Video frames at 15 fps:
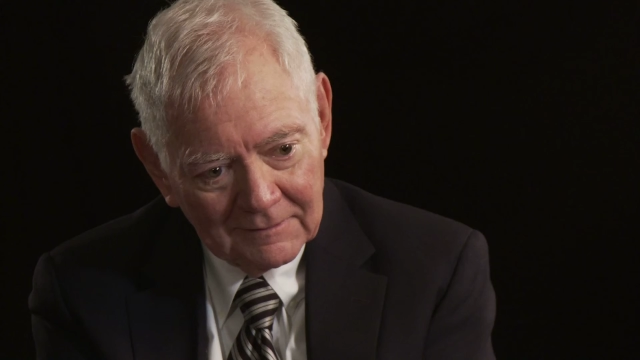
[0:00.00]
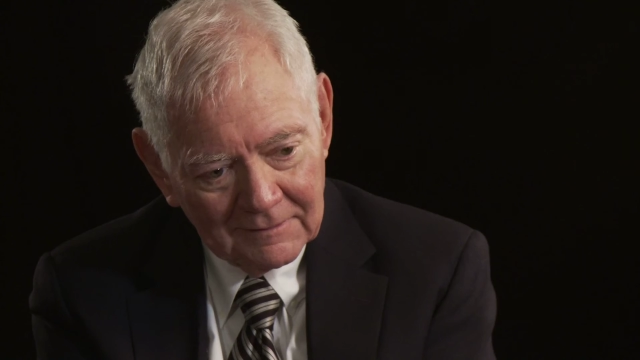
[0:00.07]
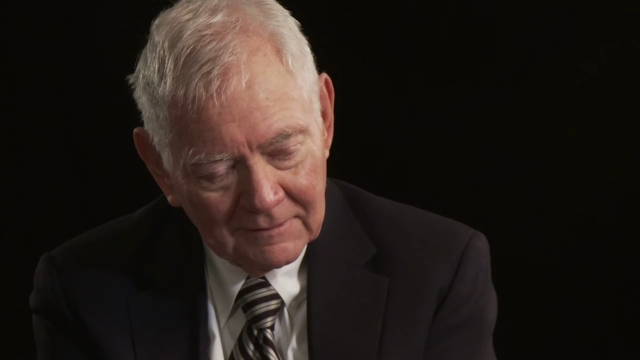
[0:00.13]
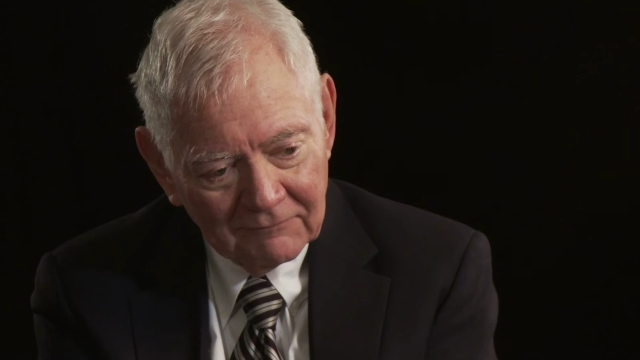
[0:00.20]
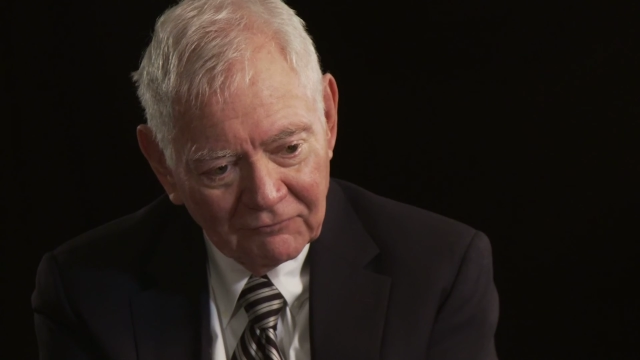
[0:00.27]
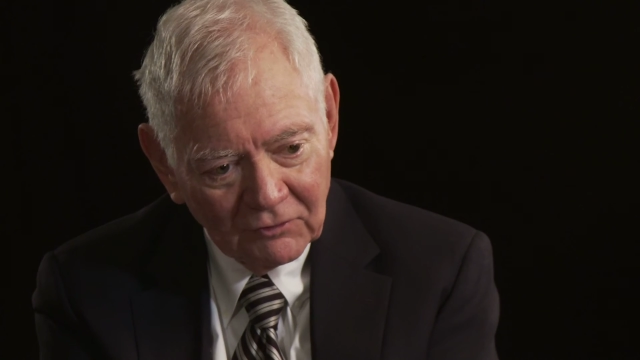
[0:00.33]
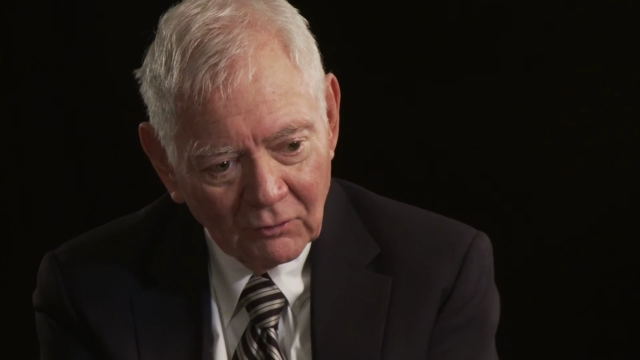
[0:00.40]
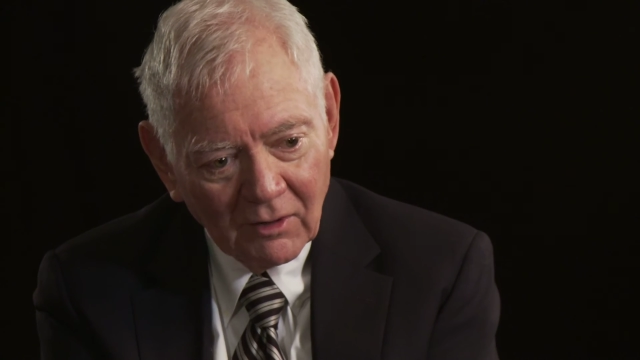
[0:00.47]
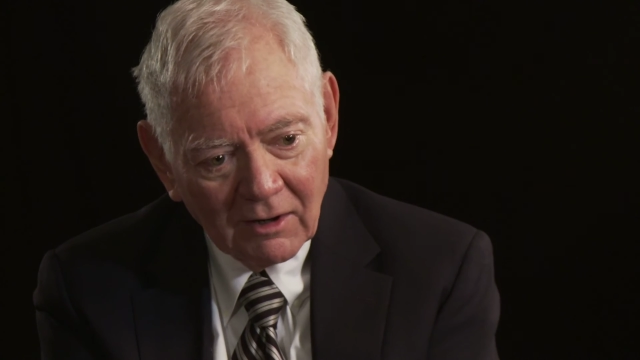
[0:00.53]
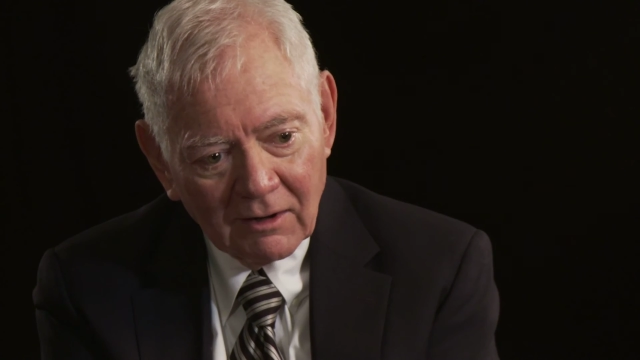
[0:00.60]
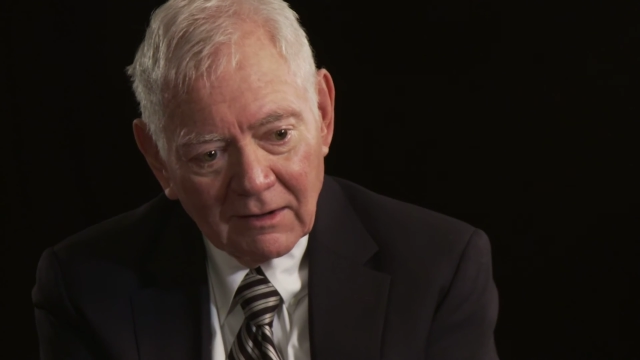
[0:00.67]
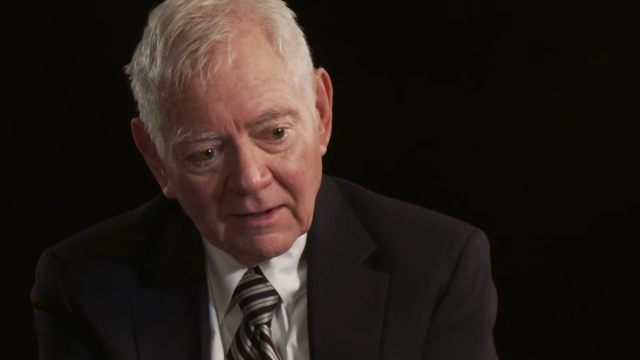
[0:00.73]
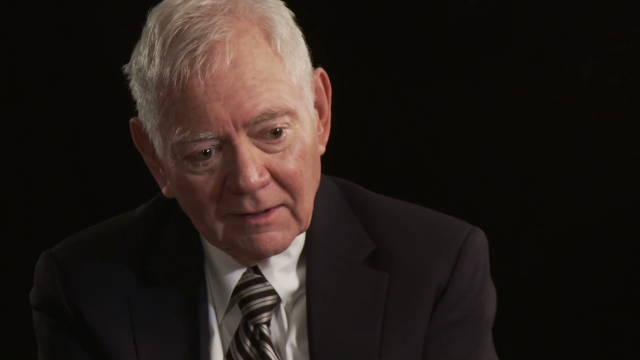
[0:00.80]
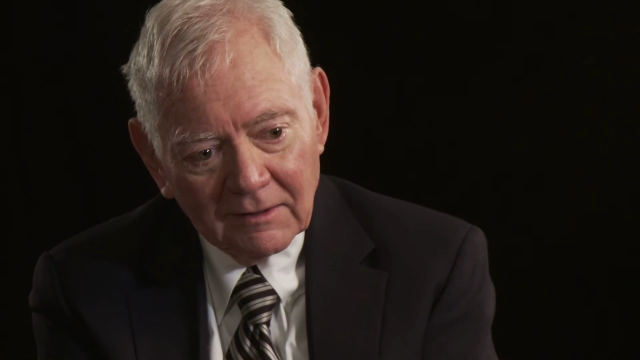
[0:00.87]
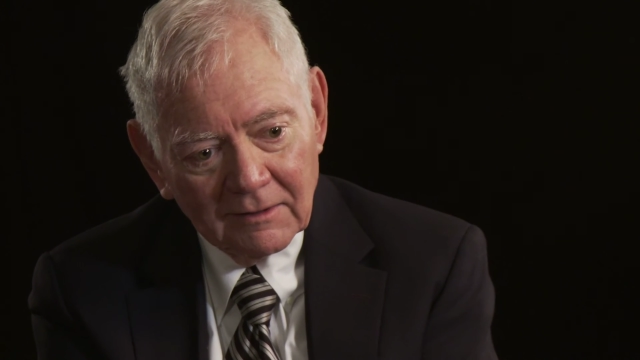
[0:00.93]
if you
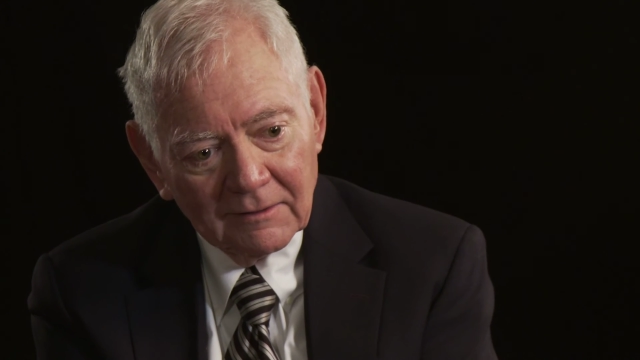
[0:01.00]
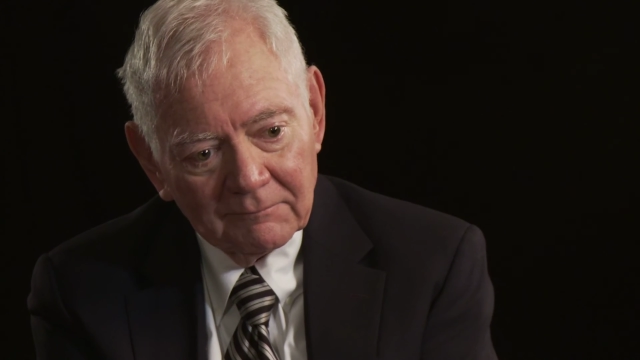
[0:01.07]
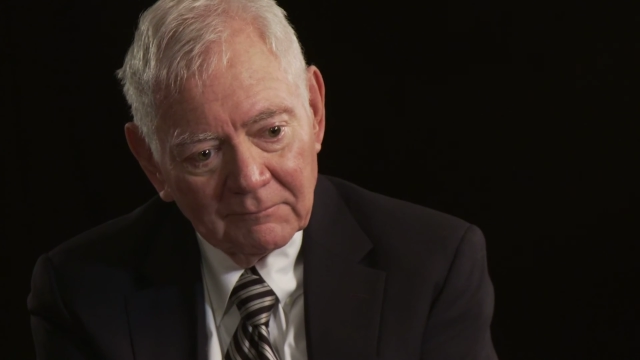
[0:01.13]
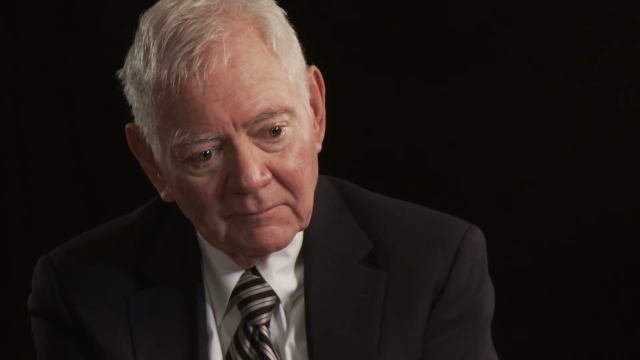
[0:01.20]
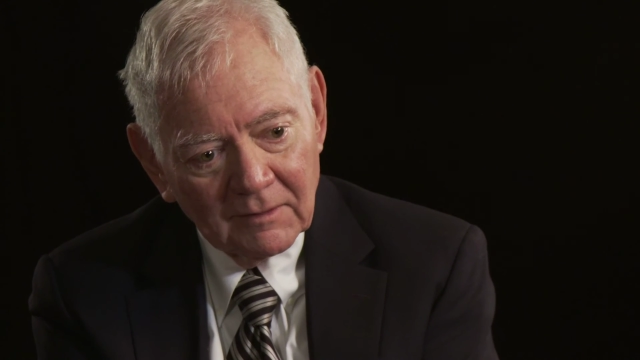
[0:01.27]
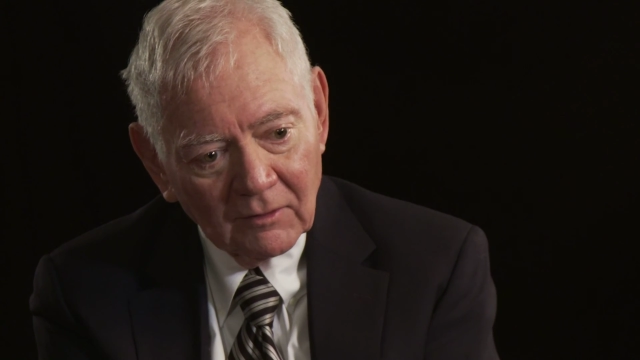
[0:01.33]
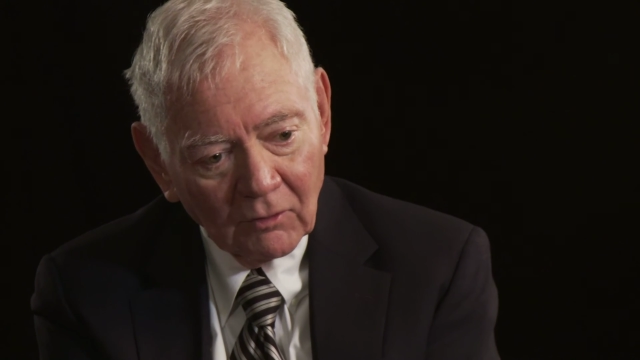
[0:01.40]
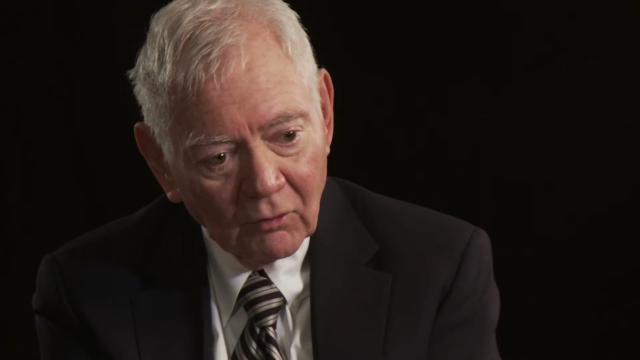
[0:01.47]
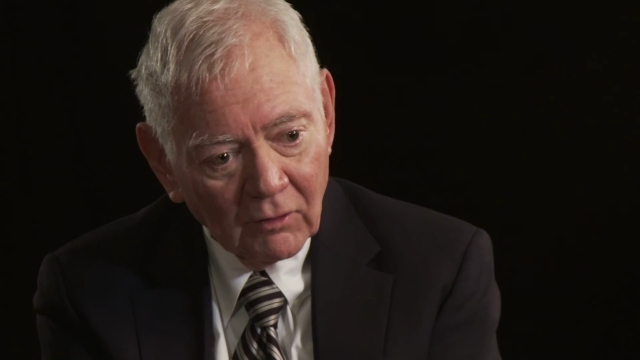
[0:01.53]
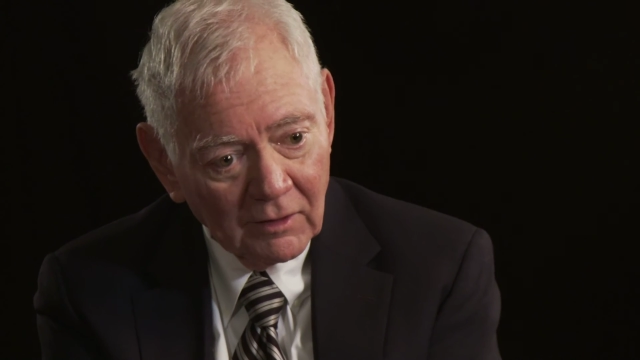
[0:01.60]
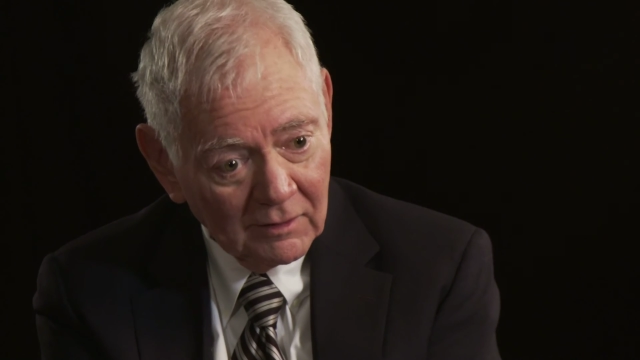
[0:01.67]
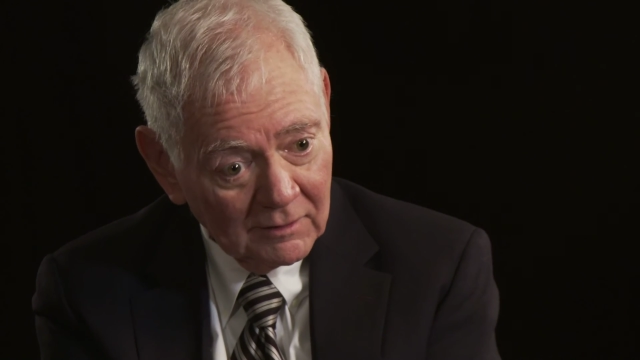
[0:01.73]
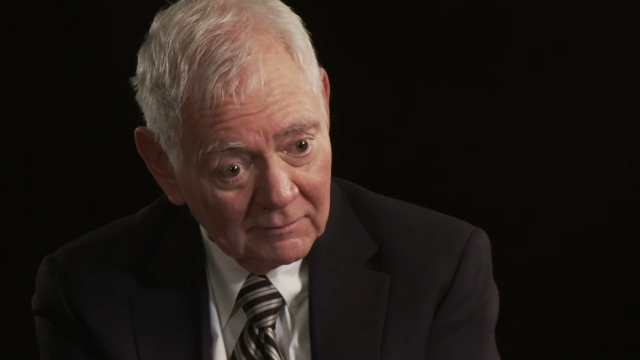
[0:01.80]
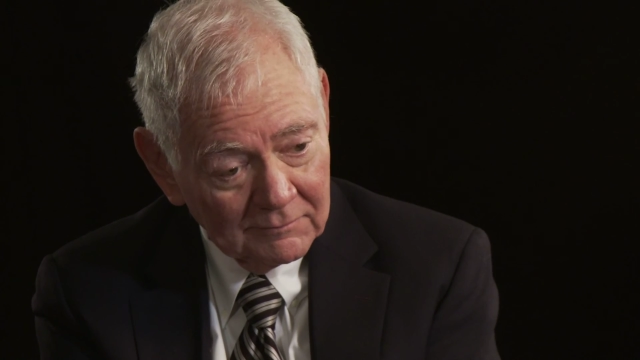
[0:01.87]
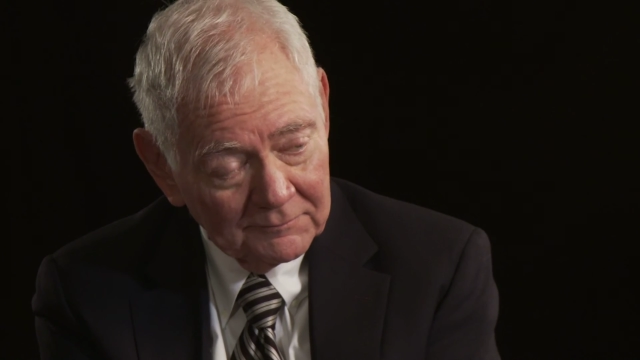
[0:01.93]
are a
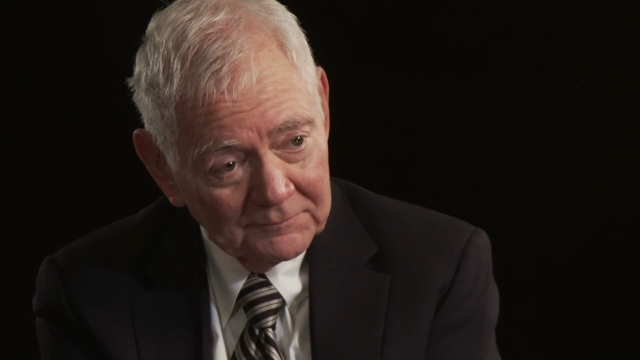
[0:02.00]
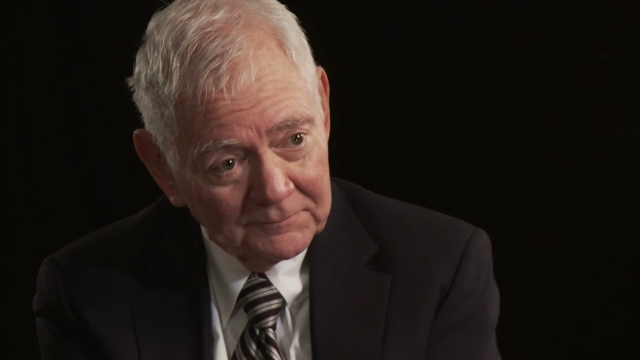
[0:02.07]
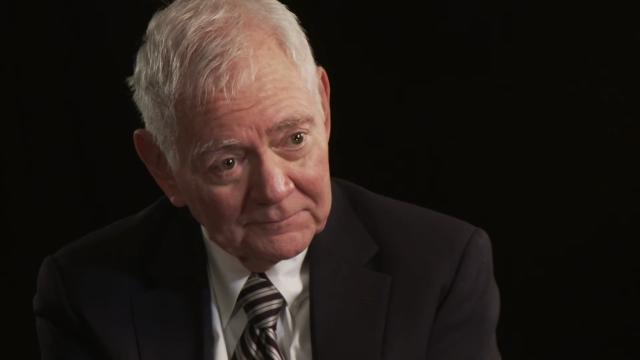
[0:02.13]
lawyer,